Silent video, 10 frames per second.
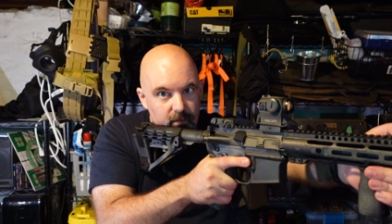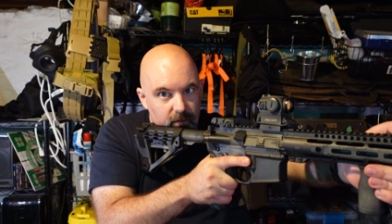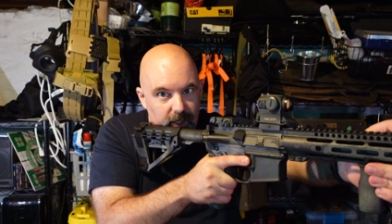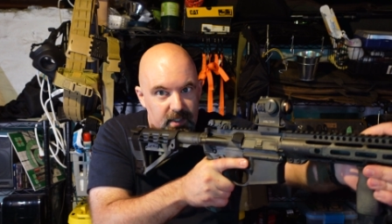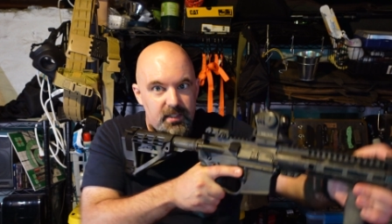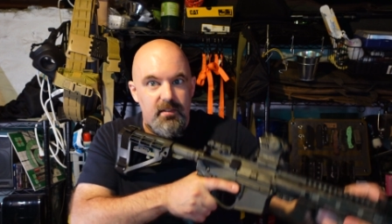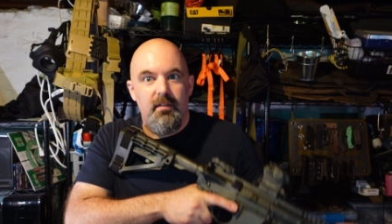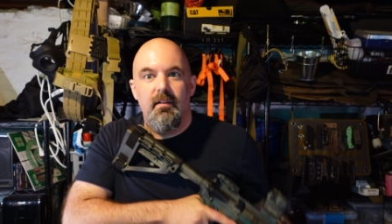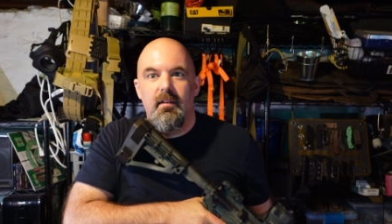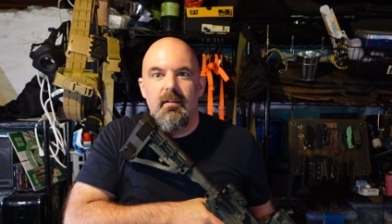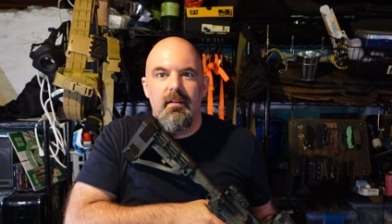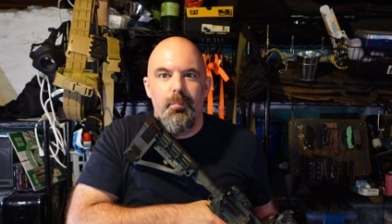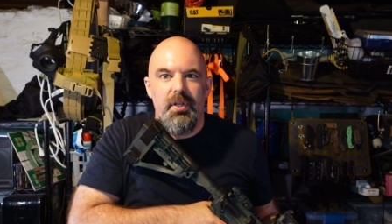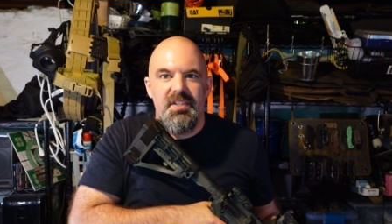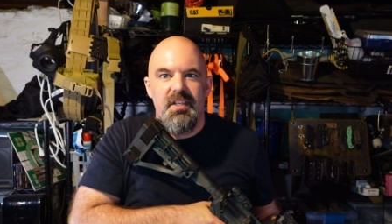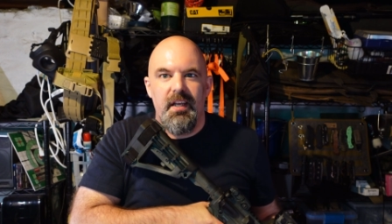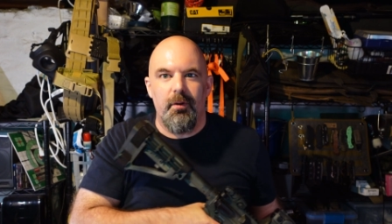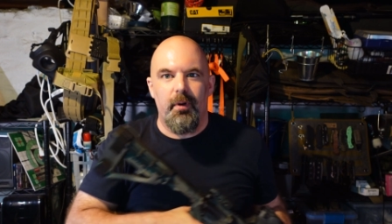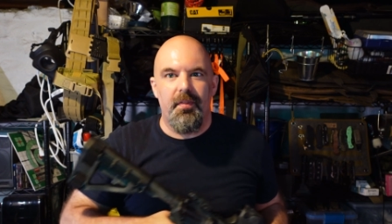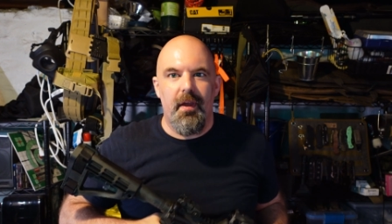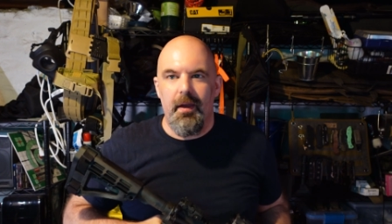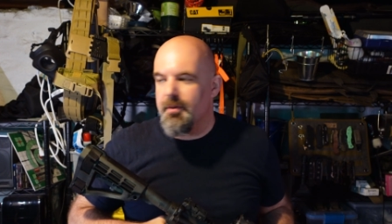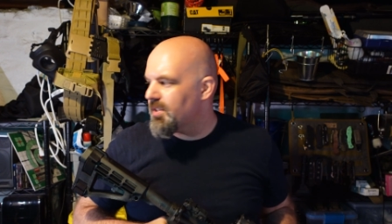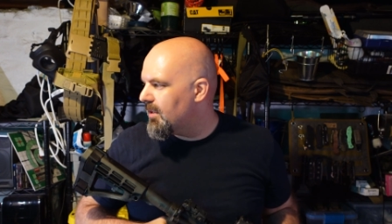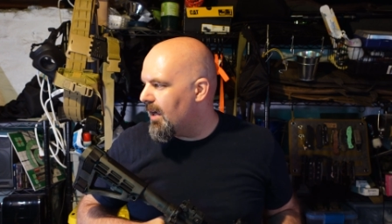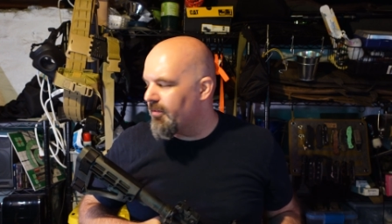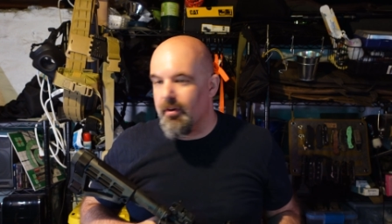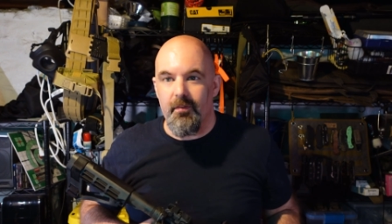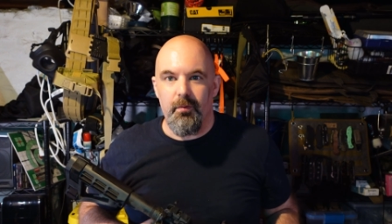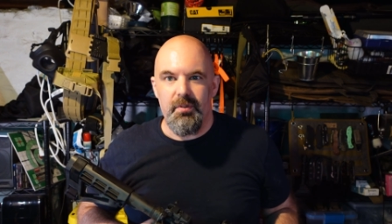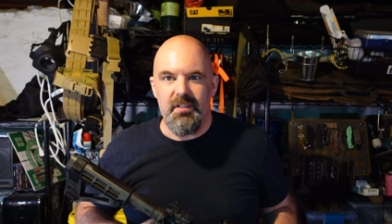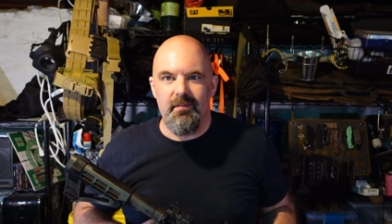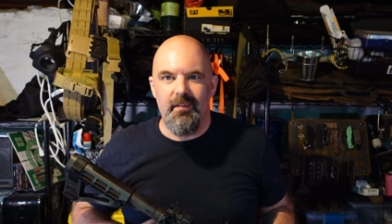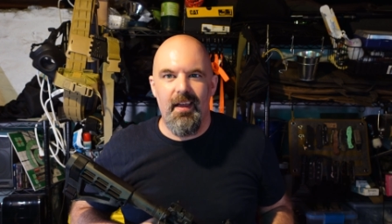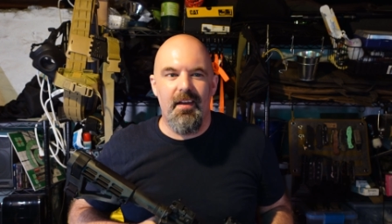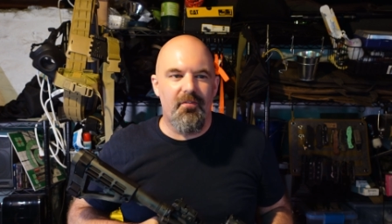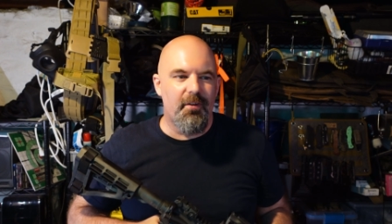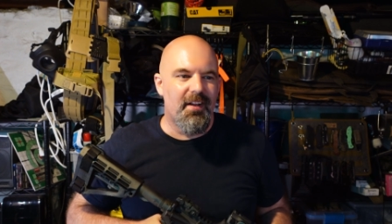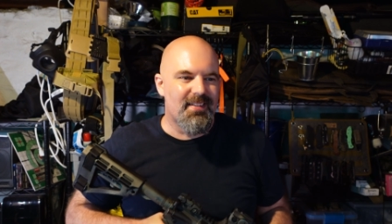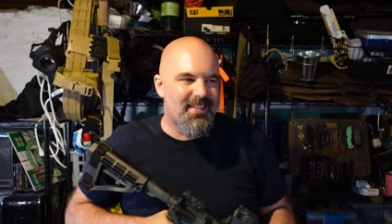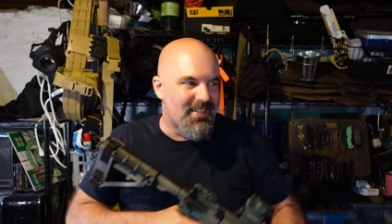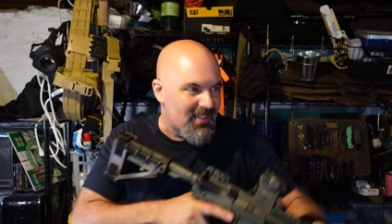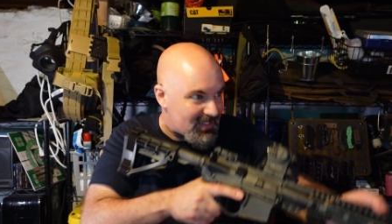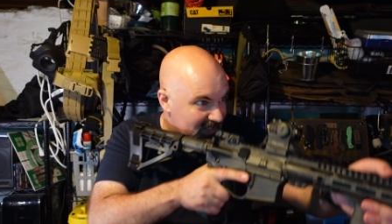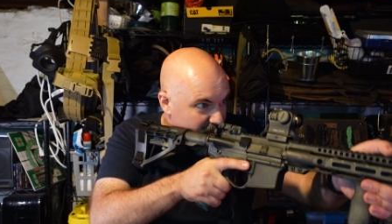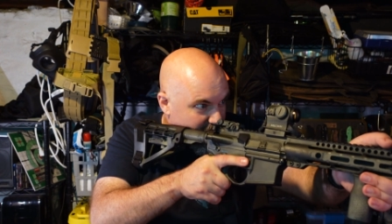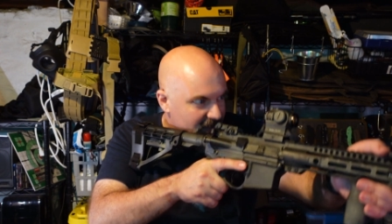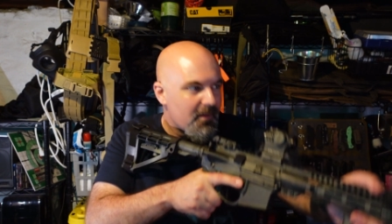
let's be sneaking around the house after everyone else is asleep.